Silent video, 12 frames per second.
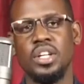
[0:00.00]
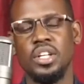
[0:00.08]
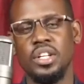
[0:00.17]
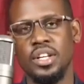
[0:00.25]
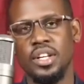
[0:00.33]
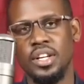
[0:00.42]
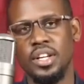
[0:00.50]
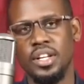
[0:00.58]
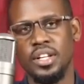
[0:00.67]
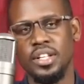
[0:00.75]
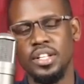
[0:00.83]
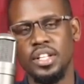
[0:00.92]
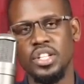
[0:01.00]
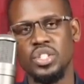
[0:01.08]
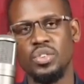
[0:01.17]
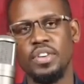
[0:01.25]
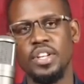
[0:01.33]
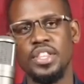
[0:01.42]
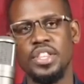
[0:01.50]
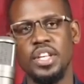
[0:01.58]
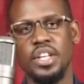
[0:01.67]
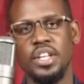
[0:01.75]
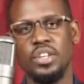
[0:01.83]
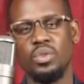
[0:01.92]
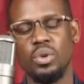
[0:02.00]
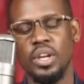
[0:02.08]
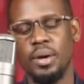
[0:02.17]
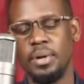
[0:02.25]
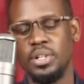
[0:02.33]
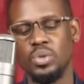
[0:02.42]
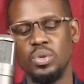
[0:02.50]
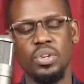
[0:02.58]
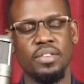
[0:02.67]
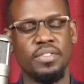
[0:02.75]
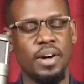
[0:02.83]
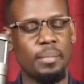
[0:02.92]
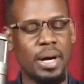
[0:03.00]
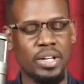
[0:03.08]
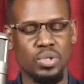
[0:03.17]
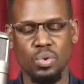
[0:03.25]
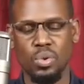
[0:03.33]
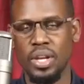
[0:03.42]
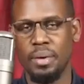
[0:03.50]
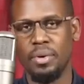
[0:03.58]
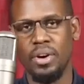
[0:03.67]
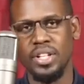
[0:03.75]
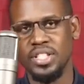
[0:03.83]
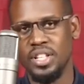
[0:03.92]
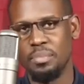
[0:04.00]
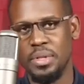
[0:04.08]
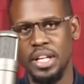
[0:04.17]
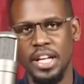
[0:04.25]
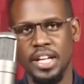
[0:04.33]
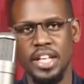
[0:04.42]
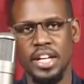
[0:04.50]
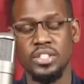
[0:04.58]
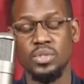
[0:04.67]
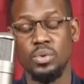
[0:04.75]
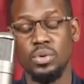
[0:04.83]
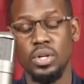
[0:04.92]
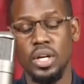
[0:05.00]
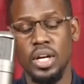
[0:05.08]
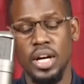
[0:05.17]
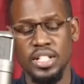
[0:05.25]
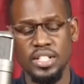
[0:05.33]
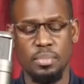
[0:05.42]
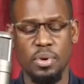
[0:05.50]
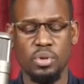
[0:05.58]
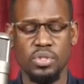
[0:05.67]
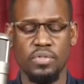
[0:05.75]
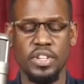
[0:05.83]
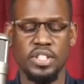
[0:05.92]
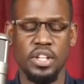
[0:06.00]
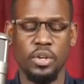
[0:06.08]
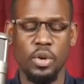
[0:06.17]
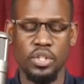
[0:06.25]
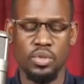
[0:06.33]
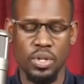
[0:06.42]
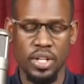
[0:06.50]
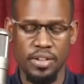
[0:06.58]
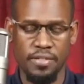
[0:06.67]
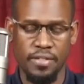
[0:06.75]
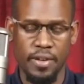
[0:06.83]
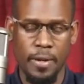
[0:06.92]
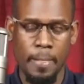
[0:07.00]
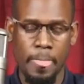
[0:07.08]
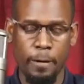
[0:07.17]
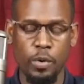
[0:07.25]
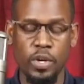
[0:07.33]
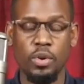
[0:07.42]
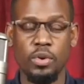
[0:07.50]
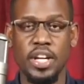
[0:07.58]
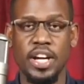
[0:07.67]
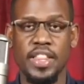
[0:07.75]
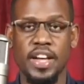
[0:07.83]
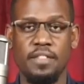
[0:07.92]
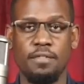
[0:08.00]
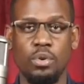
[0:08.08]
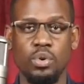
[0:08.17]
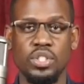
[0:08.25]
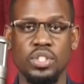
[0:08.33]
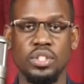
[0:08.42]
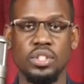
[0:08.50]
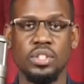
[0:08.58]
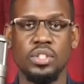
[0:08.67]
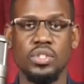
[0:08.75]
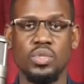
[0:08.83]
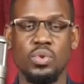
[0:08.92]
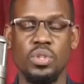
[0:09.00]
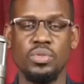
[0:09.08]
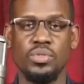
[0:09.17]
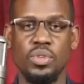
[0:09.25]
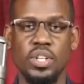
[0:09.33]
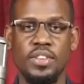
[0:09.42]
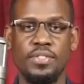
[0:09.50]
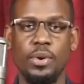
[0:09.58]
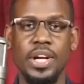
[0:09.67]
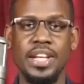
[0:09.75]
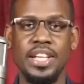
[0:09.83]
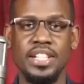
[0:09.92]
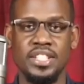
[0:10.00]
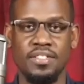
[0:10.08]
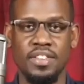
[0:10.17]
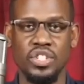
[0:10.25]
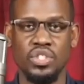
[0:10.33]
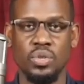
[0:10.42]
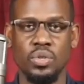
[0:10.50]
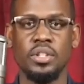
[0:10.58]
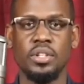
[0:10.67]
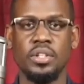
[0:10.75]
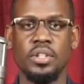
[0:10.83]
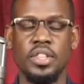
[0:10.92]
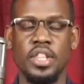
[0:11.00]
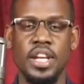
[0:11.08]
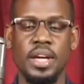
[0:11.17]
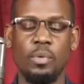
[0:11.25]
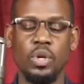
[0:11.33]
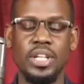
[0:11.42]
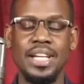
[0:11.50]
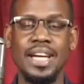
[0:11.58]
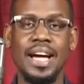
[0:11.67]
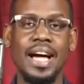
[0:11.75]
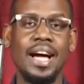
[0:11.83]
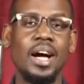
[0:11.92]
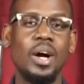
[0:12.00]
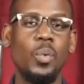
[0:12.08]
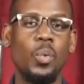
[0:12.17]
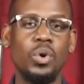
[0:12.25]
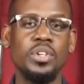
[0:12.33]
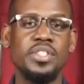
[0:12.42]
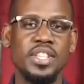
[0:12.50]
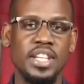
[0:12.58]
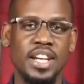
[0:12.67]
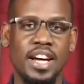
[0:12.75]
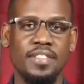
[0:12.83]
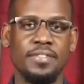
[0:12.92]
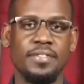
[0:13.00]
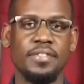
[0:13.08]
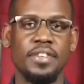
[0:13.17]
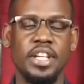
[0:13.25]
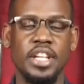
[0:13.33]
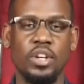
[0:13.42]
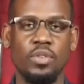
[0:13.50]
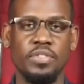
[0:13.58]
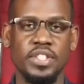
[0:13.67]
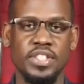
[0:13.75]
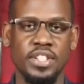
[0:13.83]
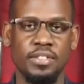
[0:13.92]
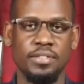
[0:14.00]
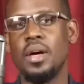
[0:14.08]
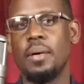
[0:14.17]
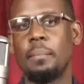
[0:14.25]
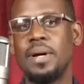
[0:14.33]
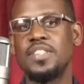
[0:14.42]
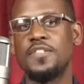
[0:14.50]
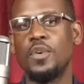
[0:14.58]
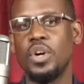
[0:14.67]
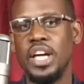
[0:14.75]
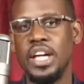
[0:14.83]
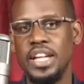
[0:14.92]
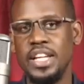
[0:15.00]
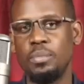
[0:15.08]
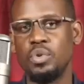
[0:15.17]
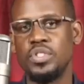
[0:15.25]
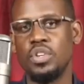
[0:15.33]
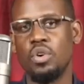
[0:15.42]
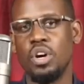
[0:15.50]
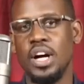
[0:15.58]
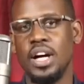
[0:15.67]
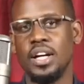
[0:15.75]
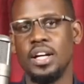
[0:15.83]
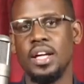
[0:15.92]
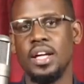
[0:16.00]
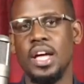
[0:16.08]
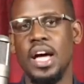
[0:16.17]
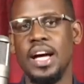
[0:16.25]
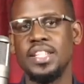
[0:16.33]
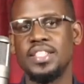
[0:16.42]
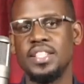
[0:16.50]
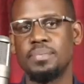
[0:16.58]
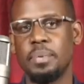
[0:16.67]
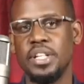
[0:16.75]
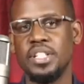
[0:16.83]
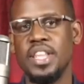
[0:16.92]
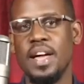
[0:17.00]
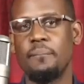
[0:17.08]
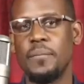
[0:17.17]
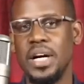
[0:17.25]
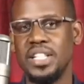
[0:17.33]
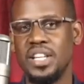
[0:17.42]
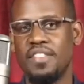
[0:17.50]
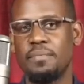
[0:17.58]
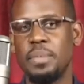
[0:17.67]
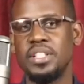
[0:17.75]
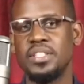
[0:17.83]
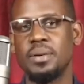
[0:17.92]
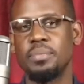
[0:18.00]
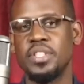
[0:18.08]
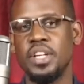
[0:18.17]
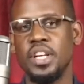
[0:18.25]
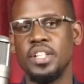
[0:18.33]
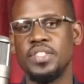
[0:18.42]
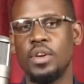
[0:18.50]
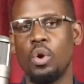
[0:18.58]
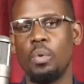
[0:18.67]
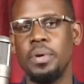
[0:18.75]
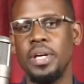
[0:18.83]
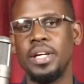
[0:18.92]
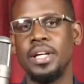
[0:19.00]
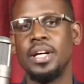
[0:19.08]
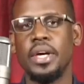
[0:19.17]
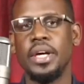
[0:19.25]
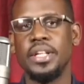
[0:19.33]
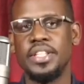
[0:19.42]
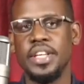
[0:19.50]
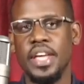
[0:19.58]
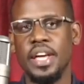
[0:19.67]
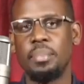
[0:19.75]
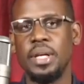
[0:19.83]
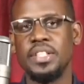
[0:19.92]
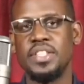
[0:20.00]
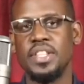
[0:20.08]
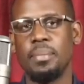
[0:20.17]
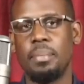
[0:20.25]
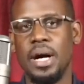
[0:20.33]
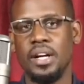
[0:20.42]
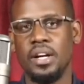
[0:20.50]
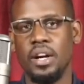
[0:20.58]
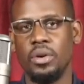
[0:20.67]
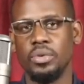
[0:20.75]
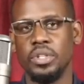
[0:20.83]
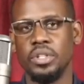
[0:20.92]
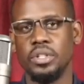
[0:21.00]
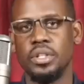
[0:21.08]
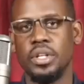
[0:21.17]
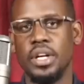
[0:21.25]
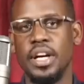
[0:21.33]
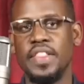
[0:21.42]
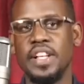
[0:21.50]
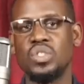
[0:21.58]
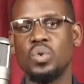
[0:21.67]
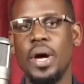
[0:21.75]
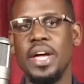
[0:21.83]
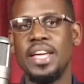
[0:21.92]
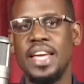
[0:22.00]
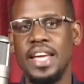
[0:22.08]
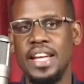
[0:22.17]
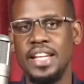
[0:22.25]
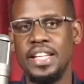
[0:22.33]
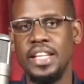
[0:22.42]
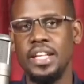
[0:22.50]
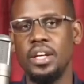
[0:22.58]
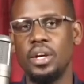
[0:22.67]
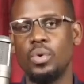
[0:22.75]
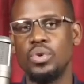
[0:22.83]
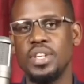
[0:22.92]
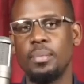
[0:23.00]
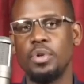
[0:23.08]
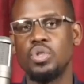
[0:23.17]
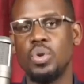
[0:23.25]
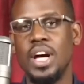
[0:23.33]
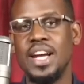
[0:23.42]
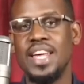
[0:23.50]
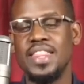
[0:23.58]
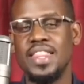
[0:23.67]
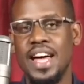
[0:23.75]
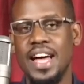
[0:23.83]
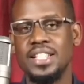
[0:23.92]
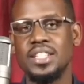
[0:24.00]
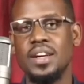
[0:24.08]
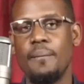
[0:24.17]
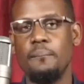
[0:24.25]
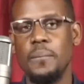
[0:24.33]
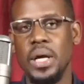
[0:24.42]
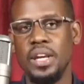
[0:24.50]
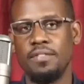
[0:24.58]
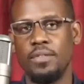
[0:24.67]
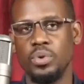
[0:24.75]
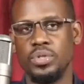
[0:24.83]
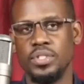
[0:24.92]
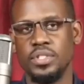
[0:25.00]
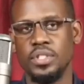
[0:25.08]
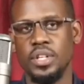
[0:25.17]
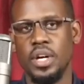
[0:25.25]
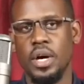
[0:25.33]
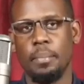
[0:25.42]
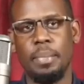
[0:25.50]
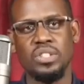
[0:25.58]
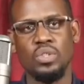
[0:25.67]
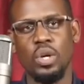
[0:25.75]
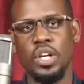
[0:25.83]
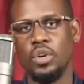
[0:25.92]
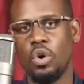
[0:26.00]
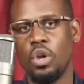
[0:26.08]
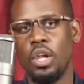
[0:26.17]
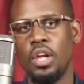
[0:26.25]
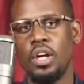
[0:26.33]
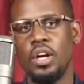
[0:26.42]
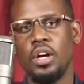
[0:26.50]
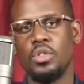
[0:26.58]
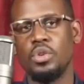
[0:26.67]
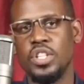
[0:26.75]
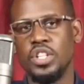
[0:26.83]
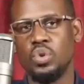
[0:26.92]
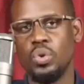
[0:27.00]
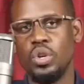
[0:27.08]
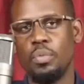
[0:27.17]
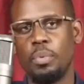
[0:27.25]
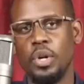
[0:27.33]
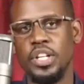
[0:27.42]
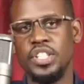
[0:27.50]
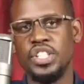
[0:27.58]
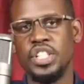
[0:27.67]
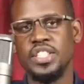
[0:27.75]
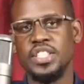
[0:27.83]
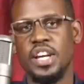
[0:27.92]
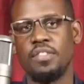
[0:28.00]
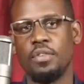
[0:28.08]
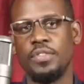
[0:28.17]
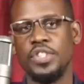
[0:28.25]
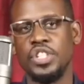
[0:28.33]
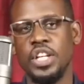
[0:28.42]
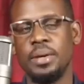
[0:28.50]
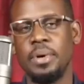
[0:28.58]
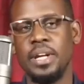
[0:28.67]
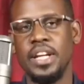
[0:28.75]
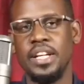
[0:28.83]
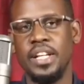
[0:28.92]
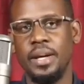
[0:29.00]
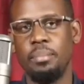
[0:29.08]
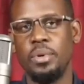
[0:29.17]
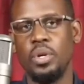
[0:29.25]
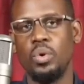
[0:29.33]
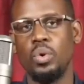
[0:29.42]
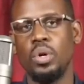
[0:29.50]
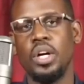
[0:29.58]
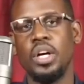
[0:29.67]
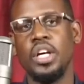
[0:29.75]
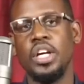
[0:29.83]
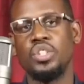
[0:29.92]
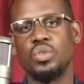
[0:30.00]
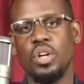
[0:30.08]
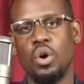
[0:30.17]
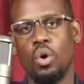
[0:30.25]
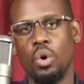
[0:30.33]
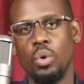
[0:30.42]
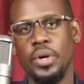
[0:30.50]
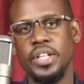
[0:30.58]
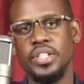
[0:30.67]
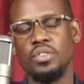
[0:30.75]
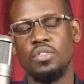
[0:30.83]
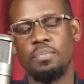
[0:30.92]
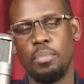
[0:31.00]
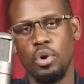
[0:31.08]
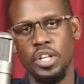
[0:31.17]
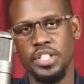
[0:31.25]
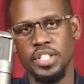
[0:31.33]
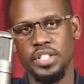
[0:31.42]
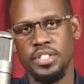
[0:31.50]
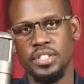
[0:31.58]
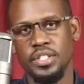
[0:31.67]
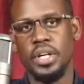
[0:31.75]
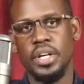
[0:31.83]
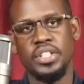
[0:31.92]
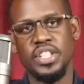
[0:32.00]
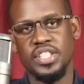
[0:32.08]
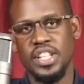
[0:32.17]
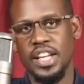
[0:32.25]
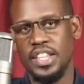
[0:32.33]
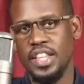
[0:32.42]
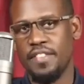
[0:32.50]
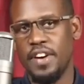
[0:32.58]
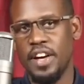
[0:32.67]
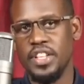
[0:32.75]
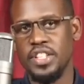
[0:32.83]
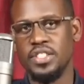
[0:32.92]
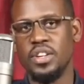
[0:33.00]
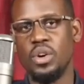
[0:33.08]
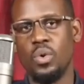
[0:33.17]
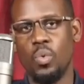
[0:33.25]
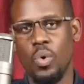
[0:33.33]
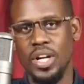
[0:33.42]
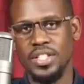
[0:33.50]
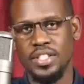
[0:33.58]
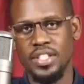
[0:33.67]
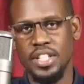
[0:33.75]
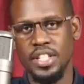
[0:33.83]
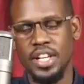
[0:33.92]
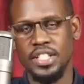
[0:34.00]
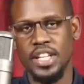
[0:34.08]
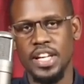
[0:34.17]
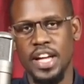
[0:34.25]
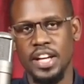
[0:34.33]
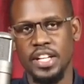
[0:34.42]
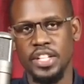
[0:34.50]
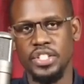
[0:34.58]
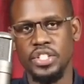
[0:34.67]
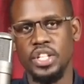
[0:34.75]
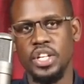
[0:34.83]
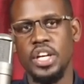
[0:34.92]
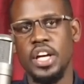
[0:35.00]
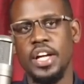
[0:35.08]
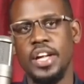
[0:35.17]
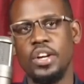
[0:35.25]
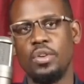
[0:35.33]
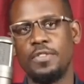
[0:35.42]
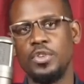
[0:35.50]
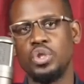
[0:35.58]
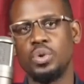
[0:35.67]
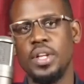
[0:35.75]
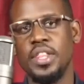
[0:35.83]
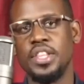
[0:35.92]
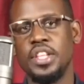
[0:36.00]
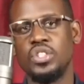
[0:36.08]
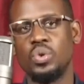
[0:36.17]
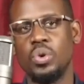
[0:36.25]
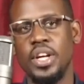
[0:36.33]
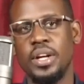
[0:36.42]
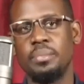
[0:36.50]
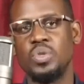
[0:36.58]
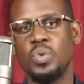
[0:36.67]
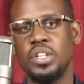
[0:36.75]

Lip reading: In case of anything, in rule number two, you refer back to rule number one, something like that. So Azimio was obviously going to give Winnie Odinga that vote. So there's no need for any intervention. The name Odinga was enough in and of itself. But for Kennedy Musyoka, I suspect there might have been some serious lobbying taking place in the background. And that's why Kennedy was able to garner that many votes. But all in all, those are two new politicians that have officially made a debut into the hallways of politics, just like their fathers once did at a young age. And I know for sure that the two names will